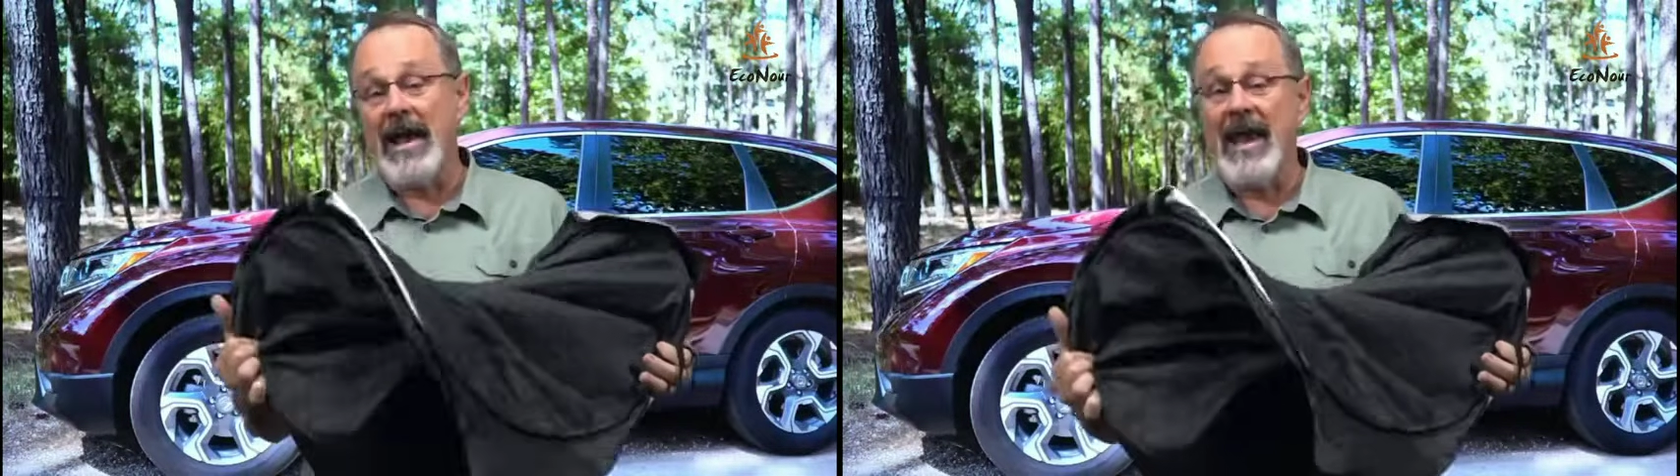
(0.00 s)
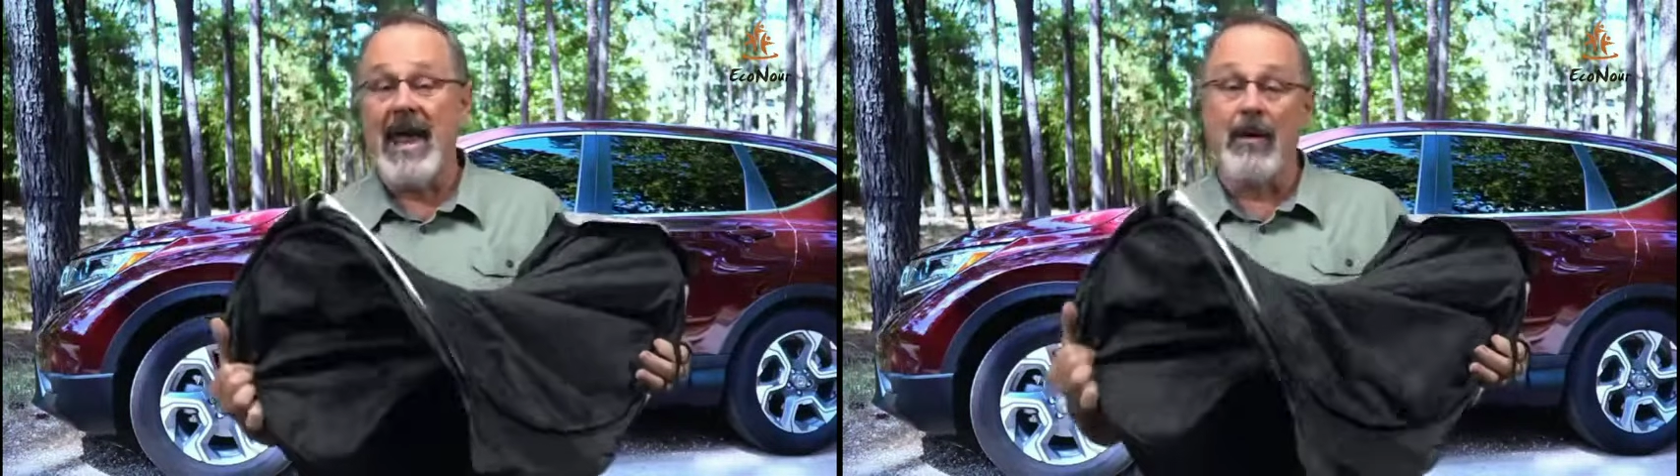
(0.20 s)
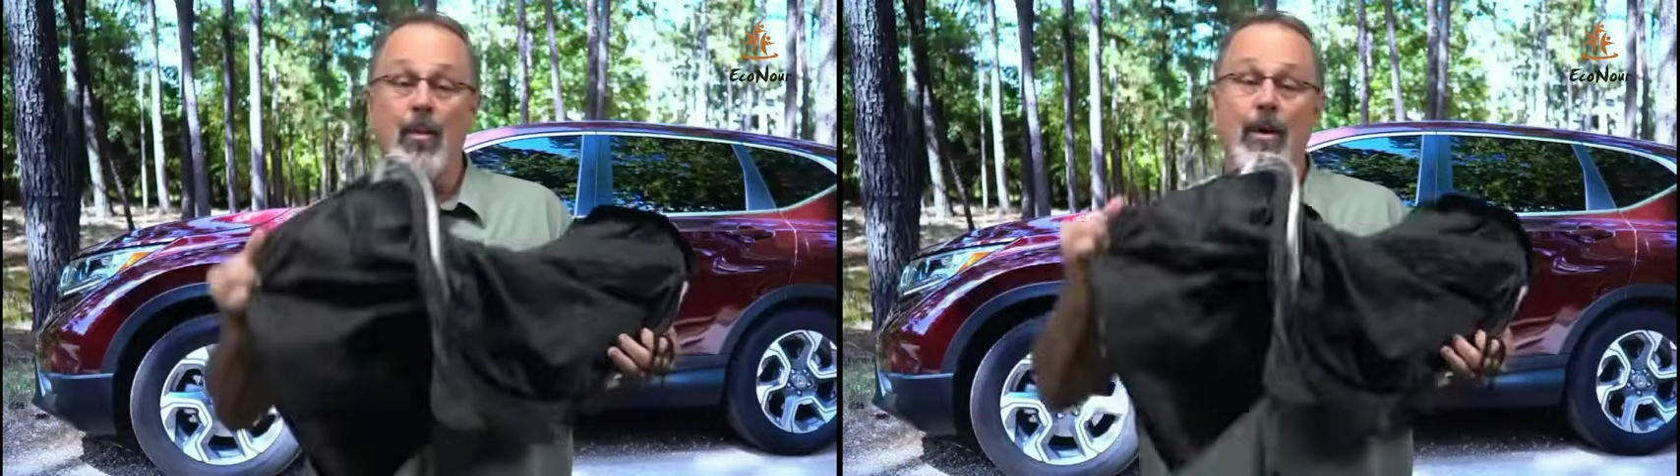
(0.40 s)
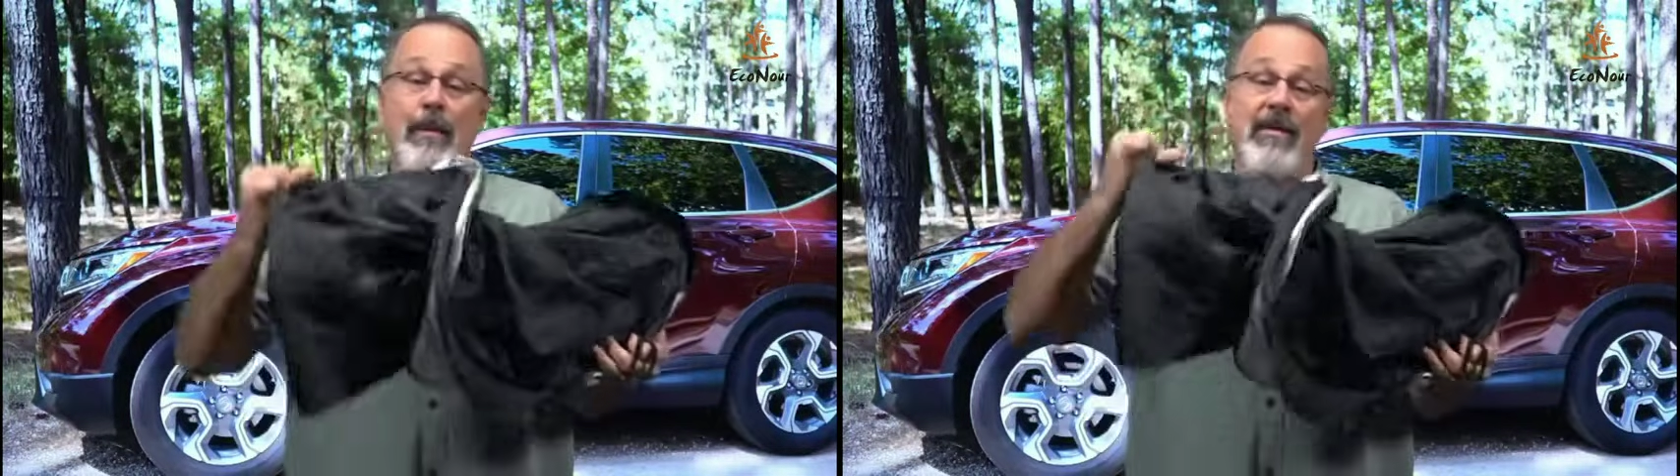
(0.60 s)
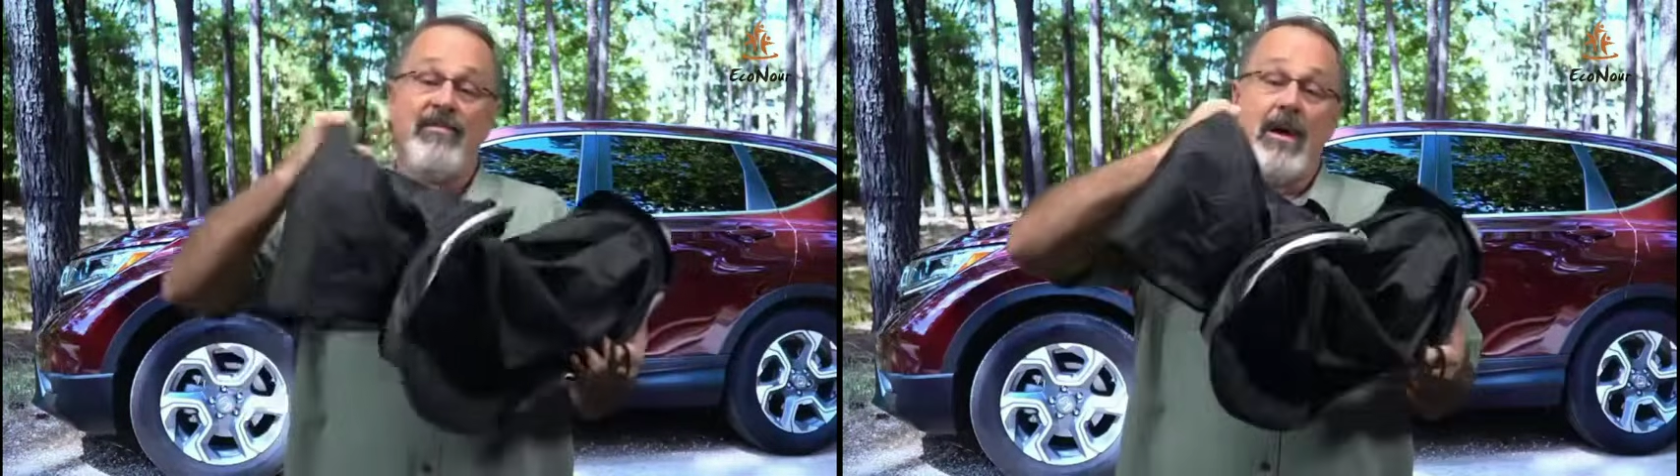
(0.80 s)
hand where my
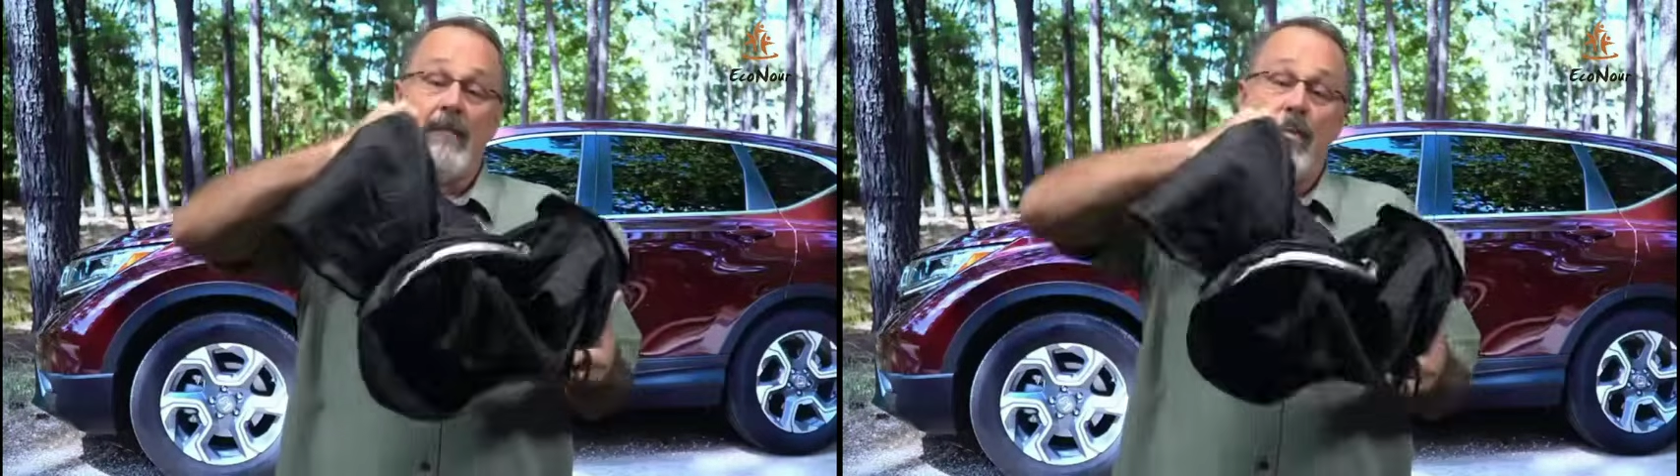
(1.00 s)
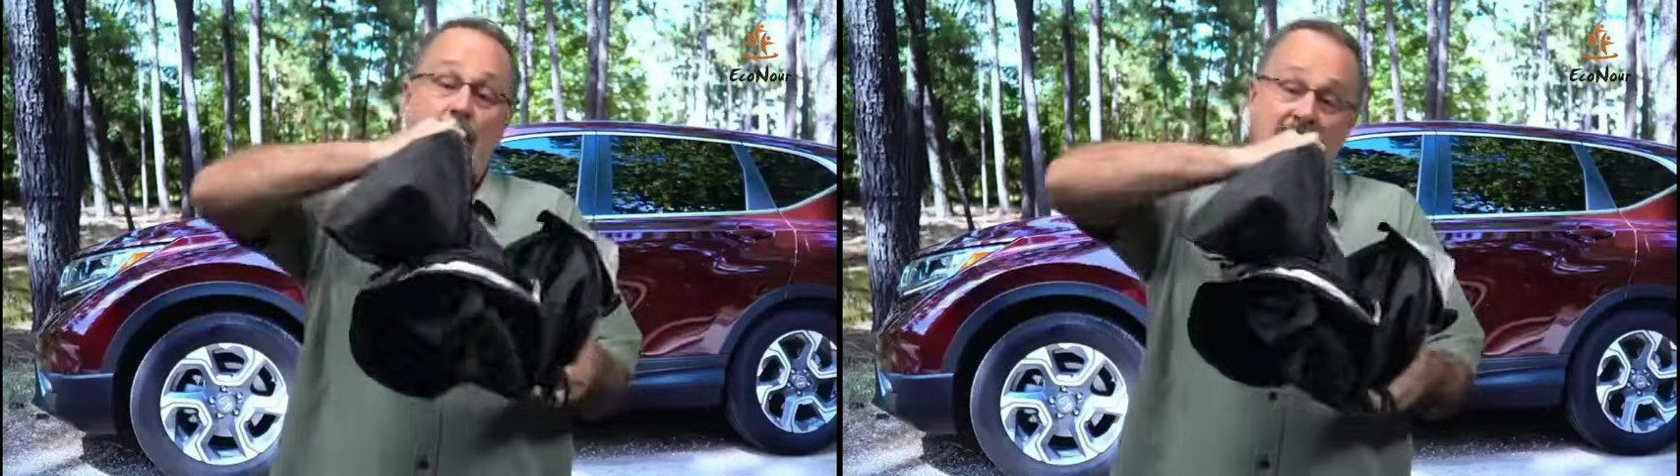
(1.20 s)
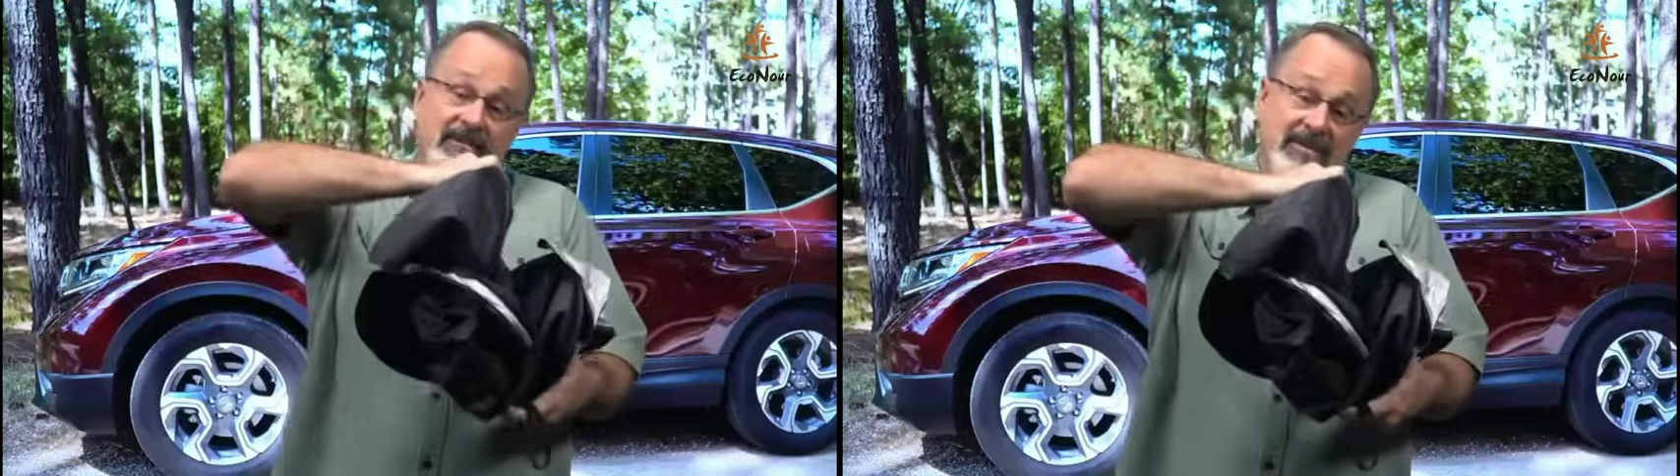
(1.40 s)
thumb points